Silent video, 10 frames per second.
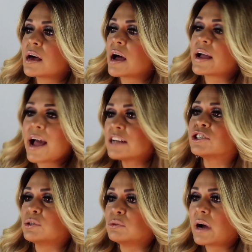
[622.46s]
I had
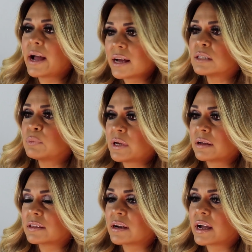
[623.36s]
to be
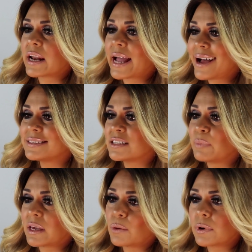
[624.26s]
out there, and I had to
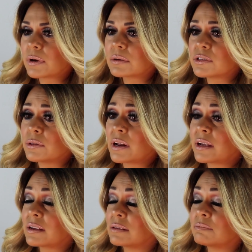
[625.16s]
make it work so that
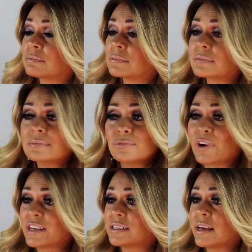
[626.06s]
I could
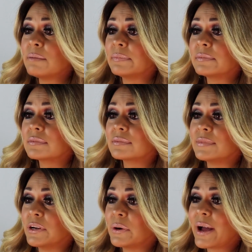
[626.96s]
raise them.
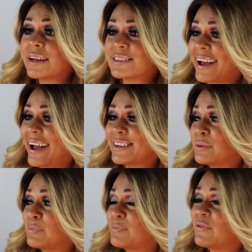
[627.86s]
I had
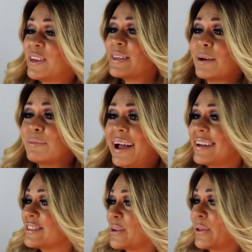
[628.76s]
to feed them. I
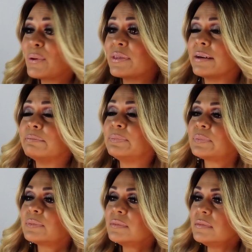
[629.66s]
had to clothe them.
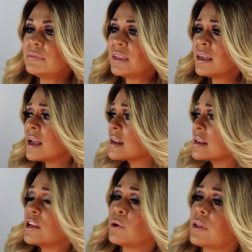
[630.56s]
And,
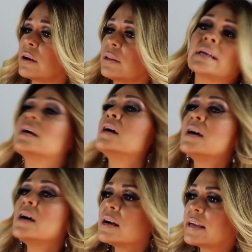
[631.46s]
luckily,
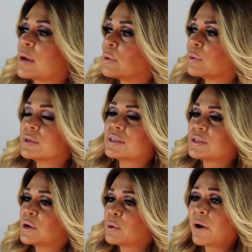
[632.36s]
Gabriel was,
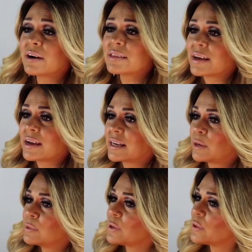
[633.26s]
part of that, and
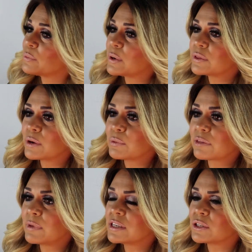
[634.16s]
he was on the road there
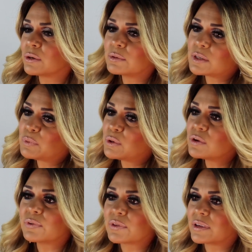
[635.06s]
with me, so it was a
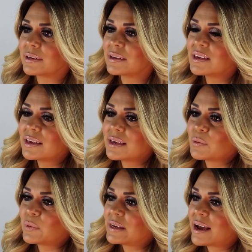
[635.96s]
beautiful thing.
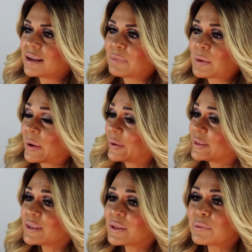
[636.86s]
We had my
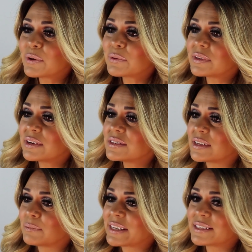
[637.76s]
parents on the road with us,
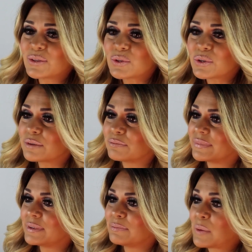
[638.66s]
and my sister,
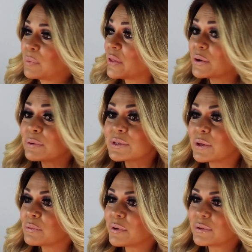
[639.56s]
and my brother was
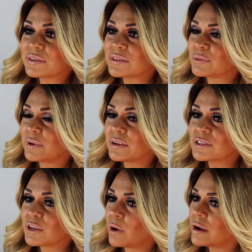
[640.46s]
on the road with us as well,
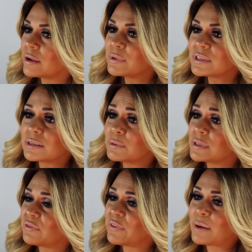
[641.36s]
so it was
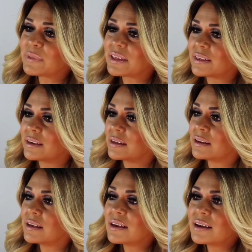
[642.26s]
a family
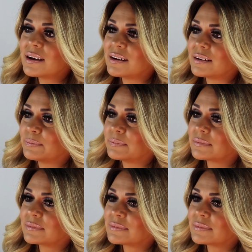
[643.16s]
thing, and